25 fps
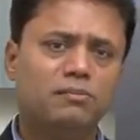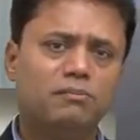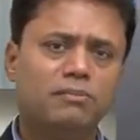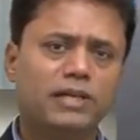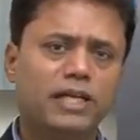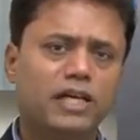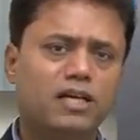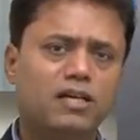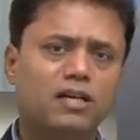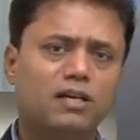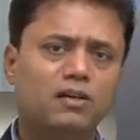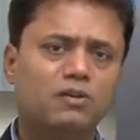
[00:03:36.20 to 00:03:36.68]

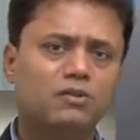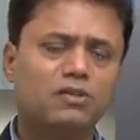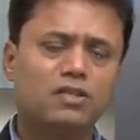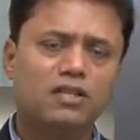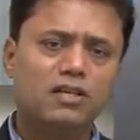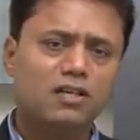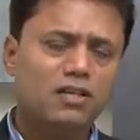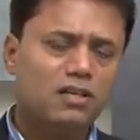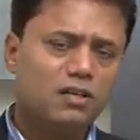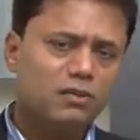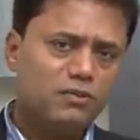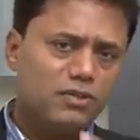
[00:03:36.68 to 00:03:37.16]
breakout,
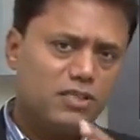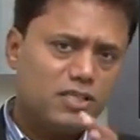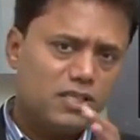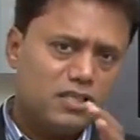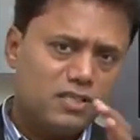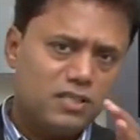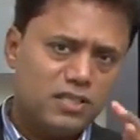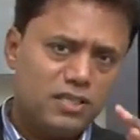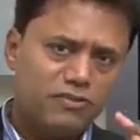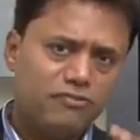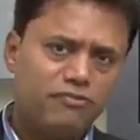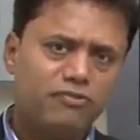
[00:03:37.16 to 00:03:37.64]
which
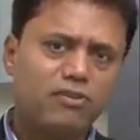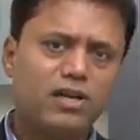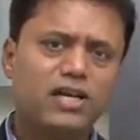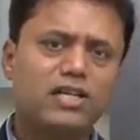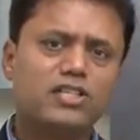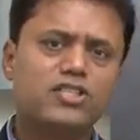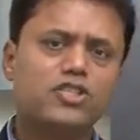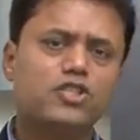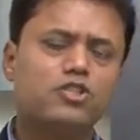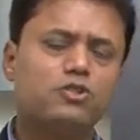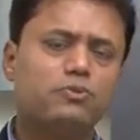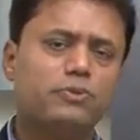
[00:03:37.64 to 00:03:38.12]
is a
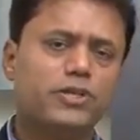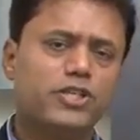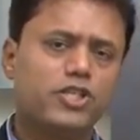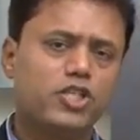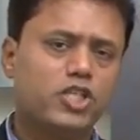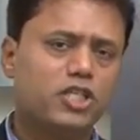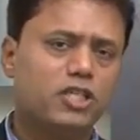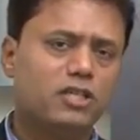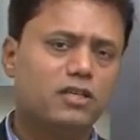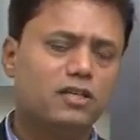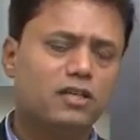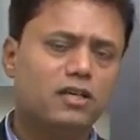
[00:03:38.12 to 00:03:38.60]
flood
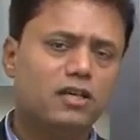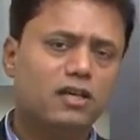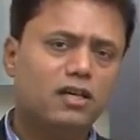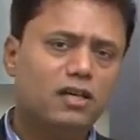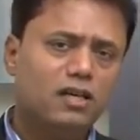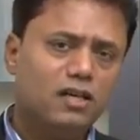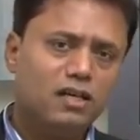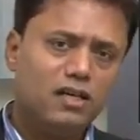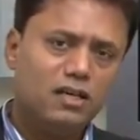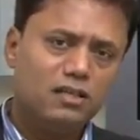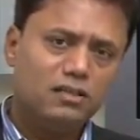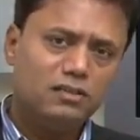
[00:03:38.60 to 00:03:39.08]
situation,
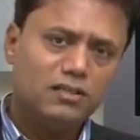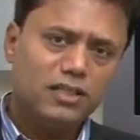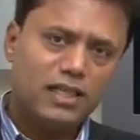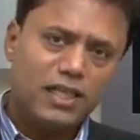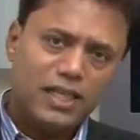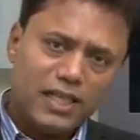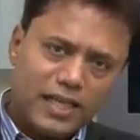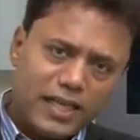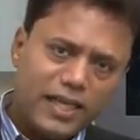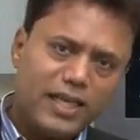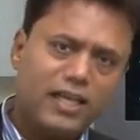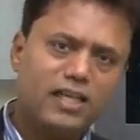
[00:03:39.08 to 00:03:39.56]

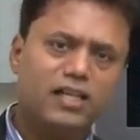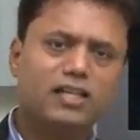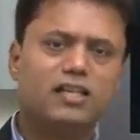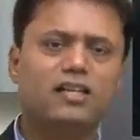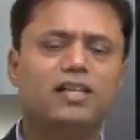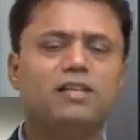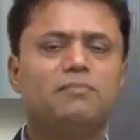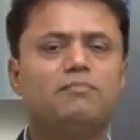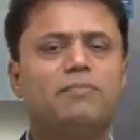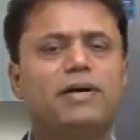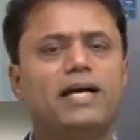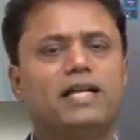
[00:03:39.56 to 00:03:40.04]
then again it
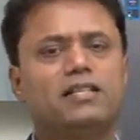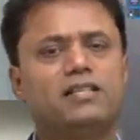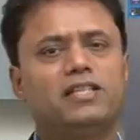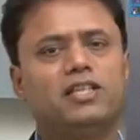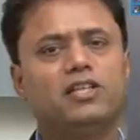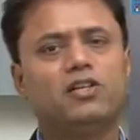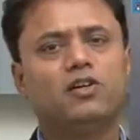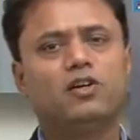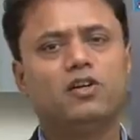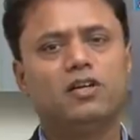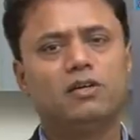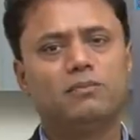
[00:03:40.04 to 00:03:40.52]
will impact
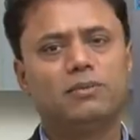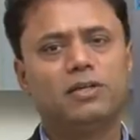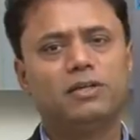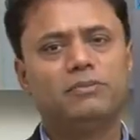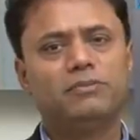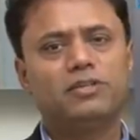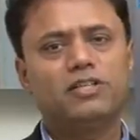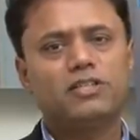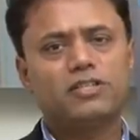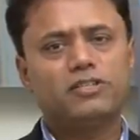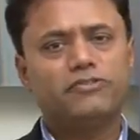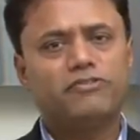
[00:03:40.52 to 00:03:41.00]
the economy,
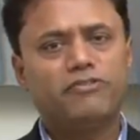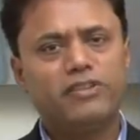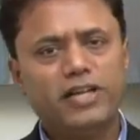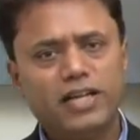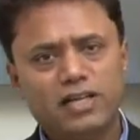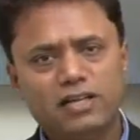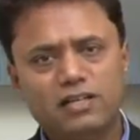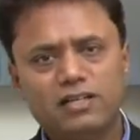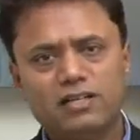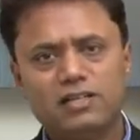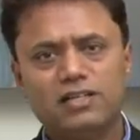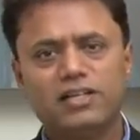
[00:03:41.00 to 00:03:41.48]
because
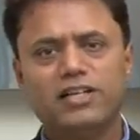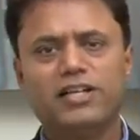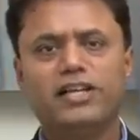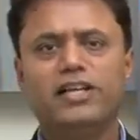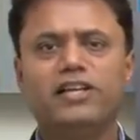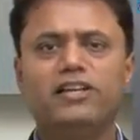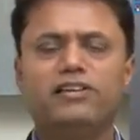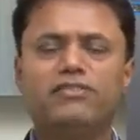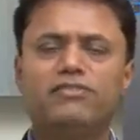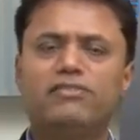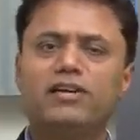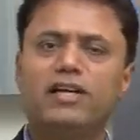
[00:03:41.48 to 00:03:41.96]
flood
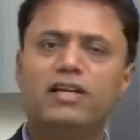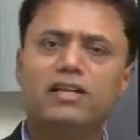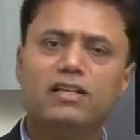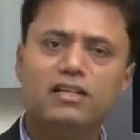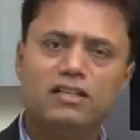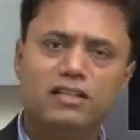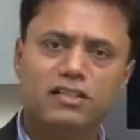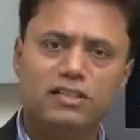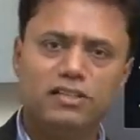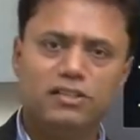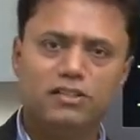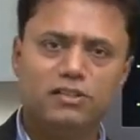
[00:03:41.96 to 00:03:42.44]
relief
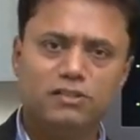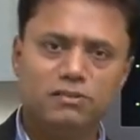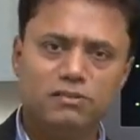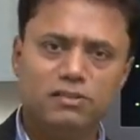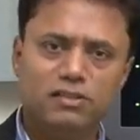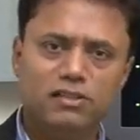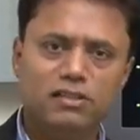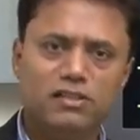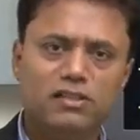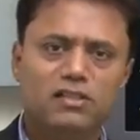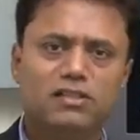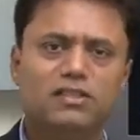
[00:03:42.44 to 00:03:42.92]
and
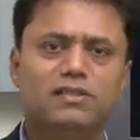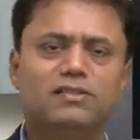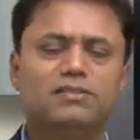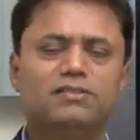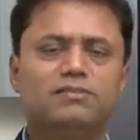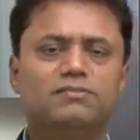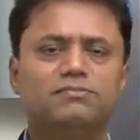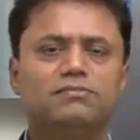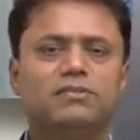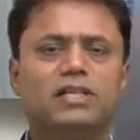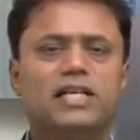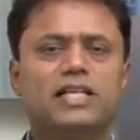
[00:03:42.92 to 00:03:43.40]

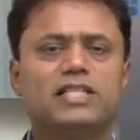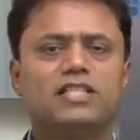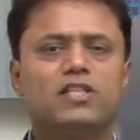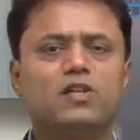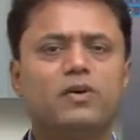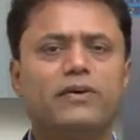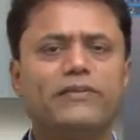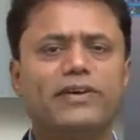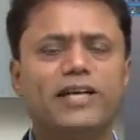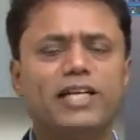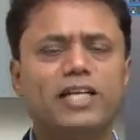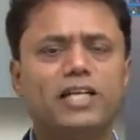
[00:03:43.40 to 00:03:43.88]

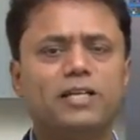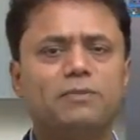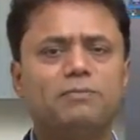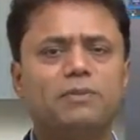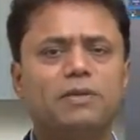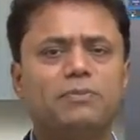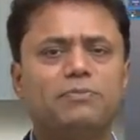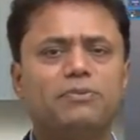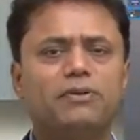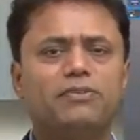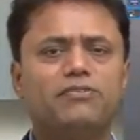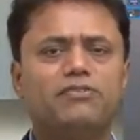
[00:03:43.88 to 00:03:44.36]
excavating
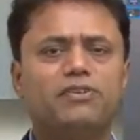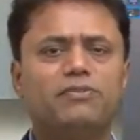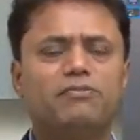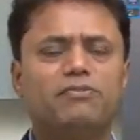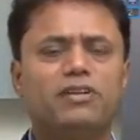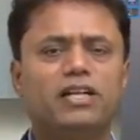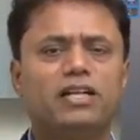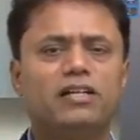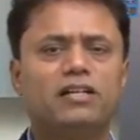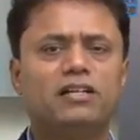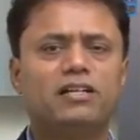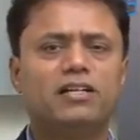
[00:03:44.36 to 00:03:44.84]
people from
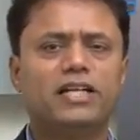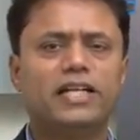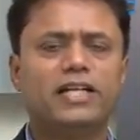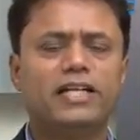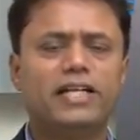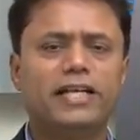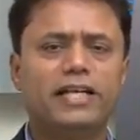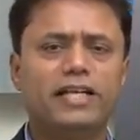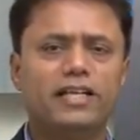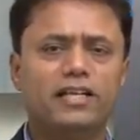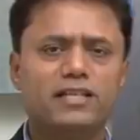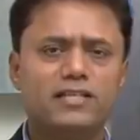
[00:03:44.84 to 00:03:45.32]
flood
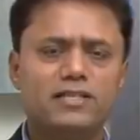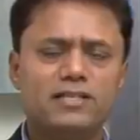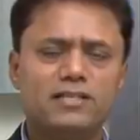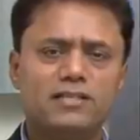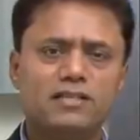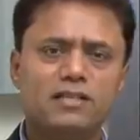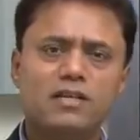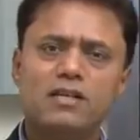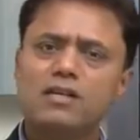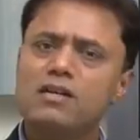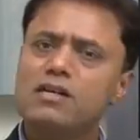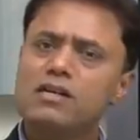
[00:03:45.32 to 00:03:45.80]
hit
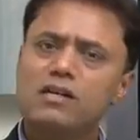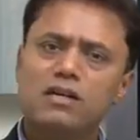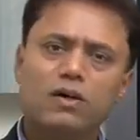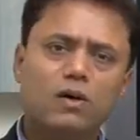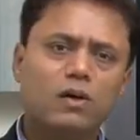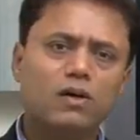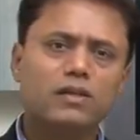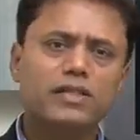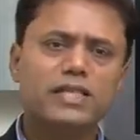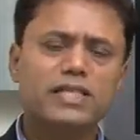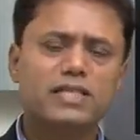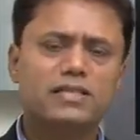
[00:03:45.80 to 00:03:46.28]
areas,
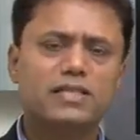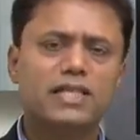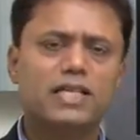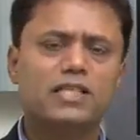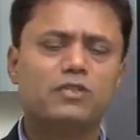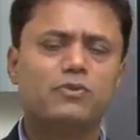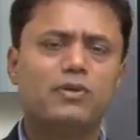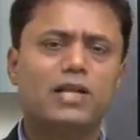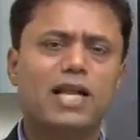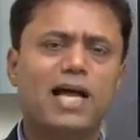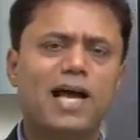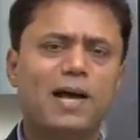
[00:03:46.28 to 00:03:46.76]
all these
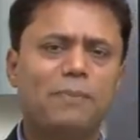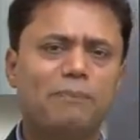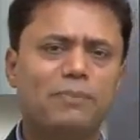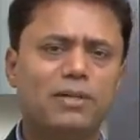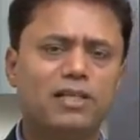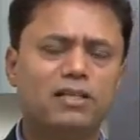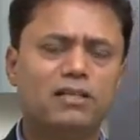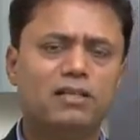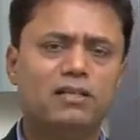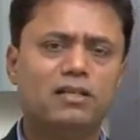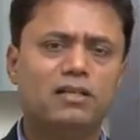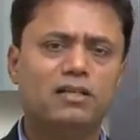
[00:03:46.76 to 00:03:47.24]
things will
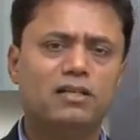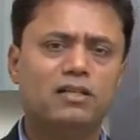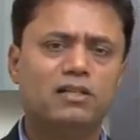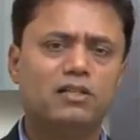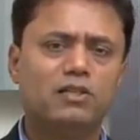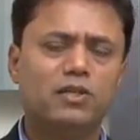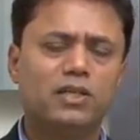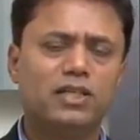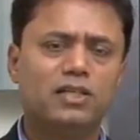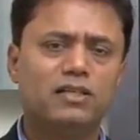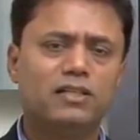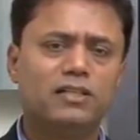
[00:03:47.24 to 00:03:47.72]
happen
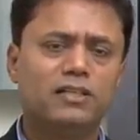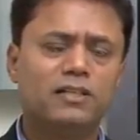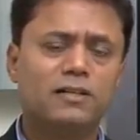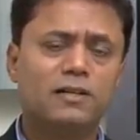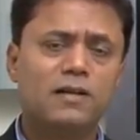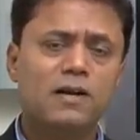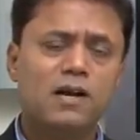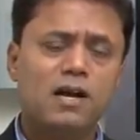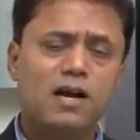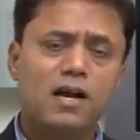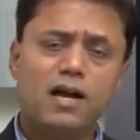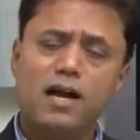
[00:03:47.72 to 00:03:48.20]

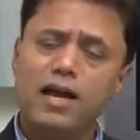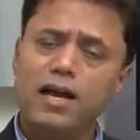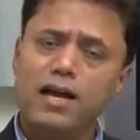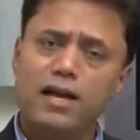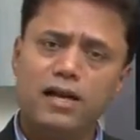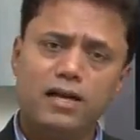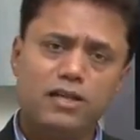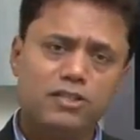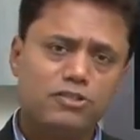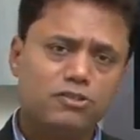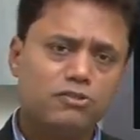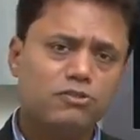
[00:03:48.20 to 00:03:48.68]
together,
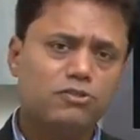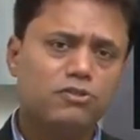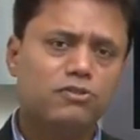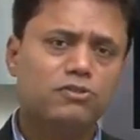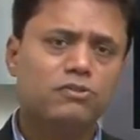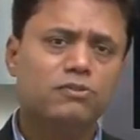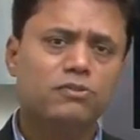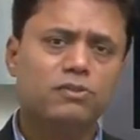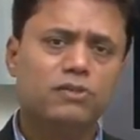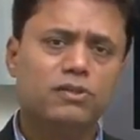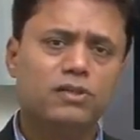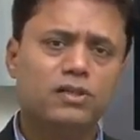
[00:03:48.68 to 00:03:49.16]
and it's going
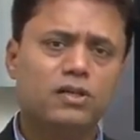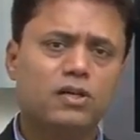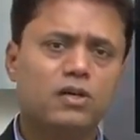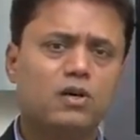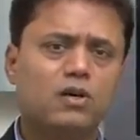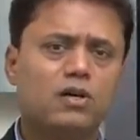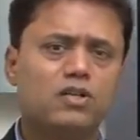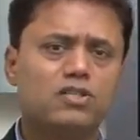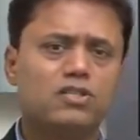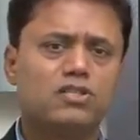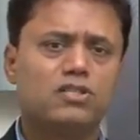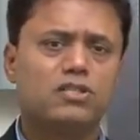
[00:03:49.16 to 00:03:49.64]
to
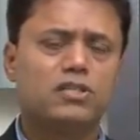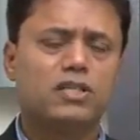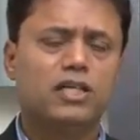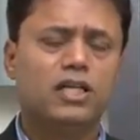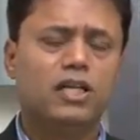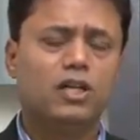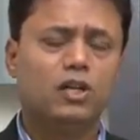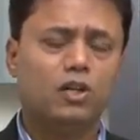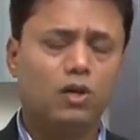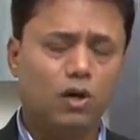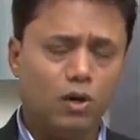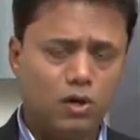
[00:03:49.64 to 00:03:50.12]
cost
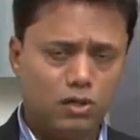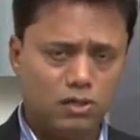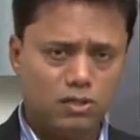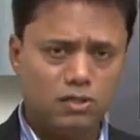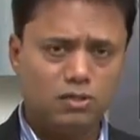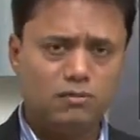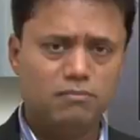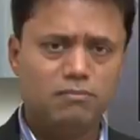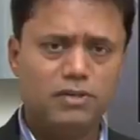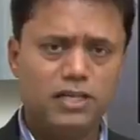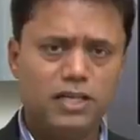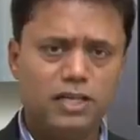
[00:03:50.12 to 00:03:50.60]
a
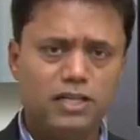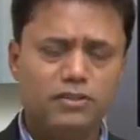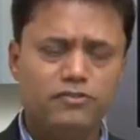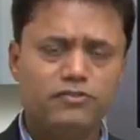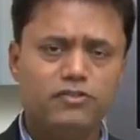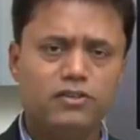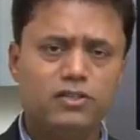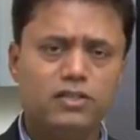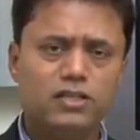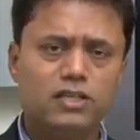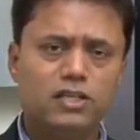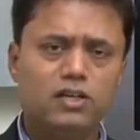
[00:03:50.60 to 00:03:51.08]
lot of money
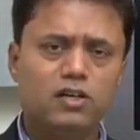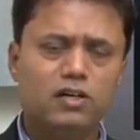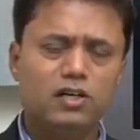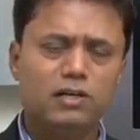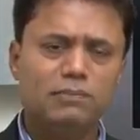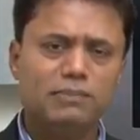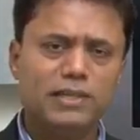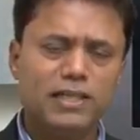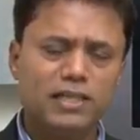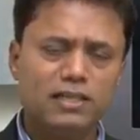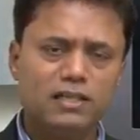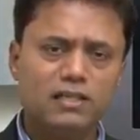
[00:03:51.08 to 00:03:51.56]
for the
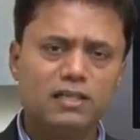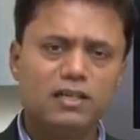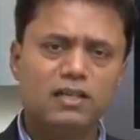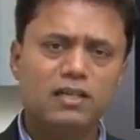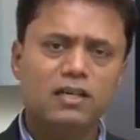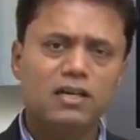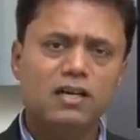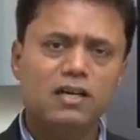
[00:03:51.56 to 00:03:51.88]
government.